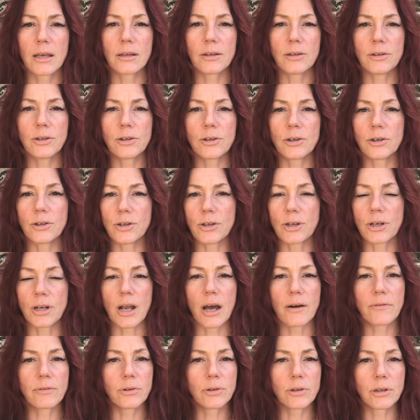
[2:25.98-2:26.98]
You know, you can
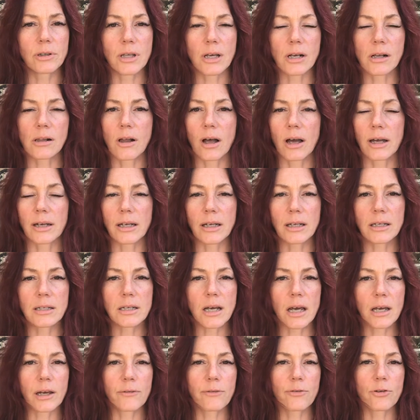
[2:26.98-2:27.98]
have a look at their client
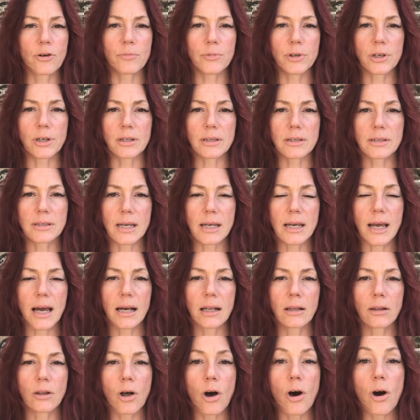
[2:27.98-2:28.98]
intake form, you can see
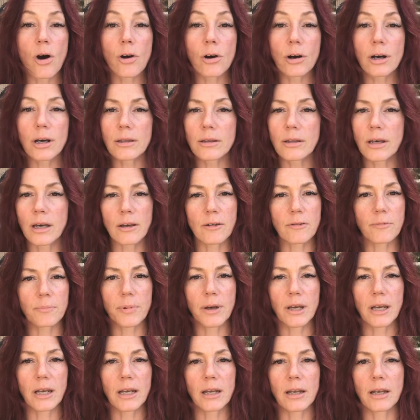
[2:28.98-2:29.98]
how long they've
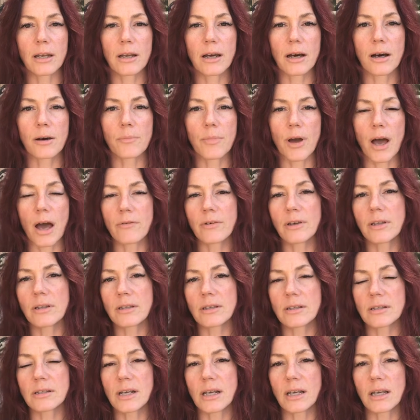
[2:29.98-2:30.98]
been having
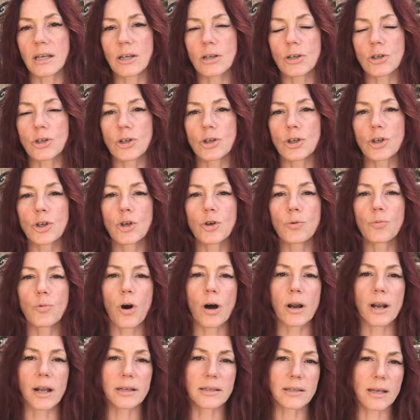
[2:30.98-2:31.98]
this neck issue,
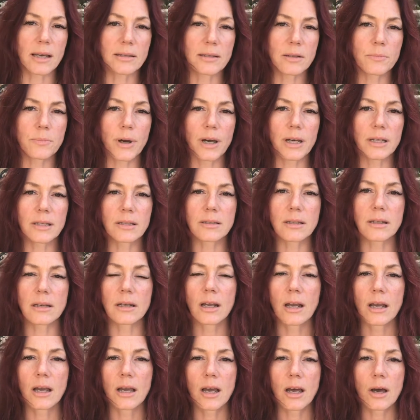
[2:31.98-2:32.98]
what exacerbates it.
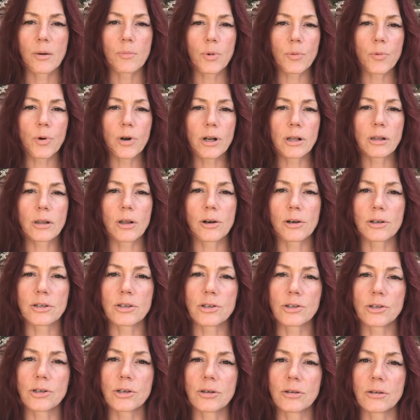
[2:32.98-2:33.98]
But what a lot of
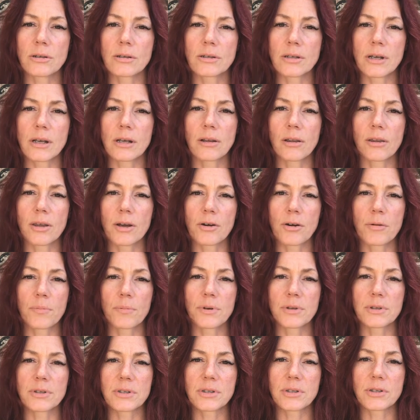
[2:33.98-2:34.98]
students and
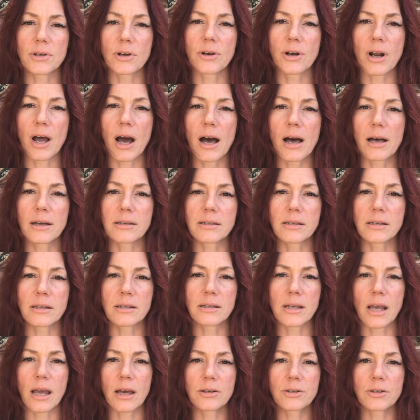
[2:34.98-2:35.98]
therapists don't ask
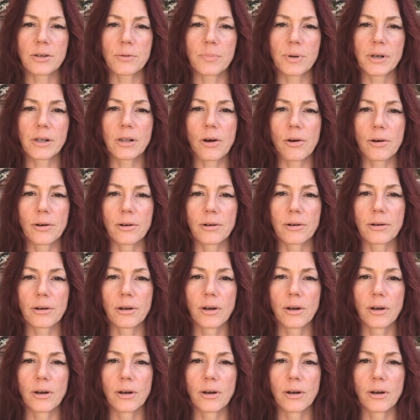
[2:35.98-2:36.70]
is, how's your pillow?